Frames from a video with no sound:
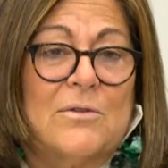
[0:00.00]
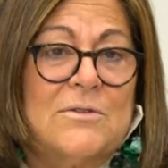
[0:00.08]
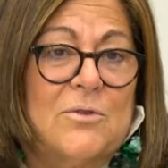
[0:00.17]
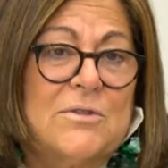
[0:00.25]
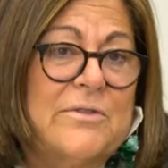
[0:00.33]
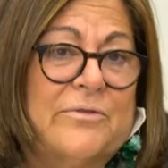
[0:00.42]
all
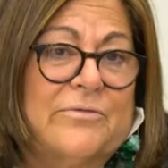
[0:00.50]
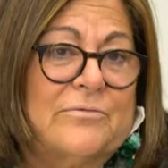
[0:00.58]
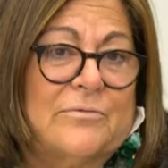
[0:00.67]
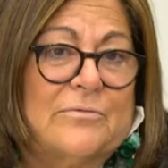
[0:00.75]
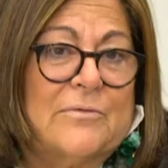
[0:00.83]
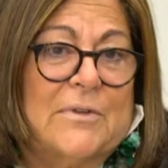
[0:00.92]
sorts
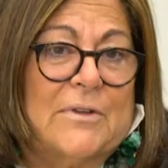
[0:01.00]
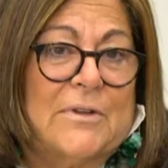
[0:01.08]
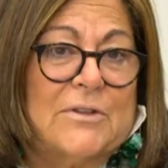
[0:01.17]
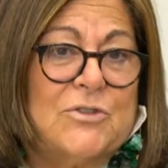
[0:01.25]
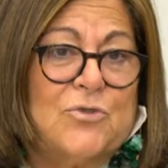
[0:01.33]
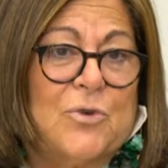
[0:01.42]
of
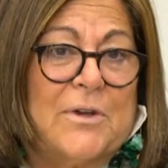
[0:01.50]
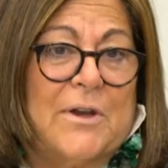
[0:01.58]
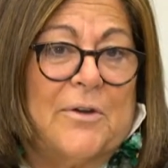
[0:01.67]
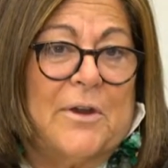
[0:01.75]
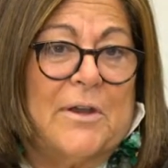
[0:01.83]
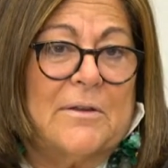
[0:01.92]

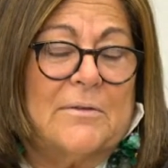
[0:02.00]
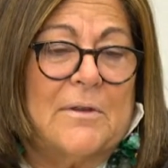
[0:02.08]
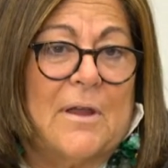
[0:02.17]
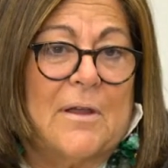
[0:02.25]
extraordinary